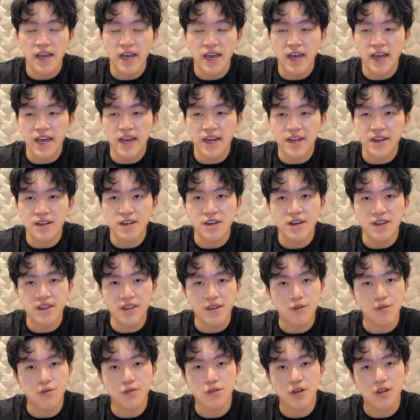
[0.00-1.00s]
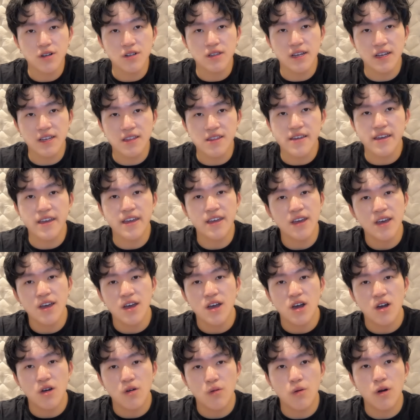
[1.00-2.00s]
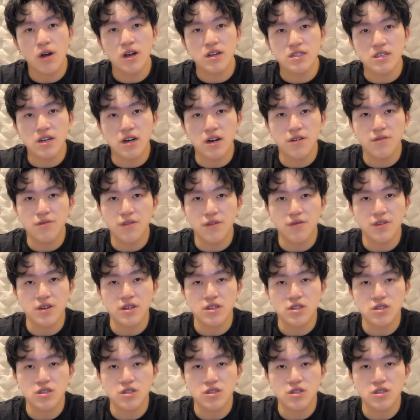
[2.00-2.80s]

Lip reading: and who look like they walked off of a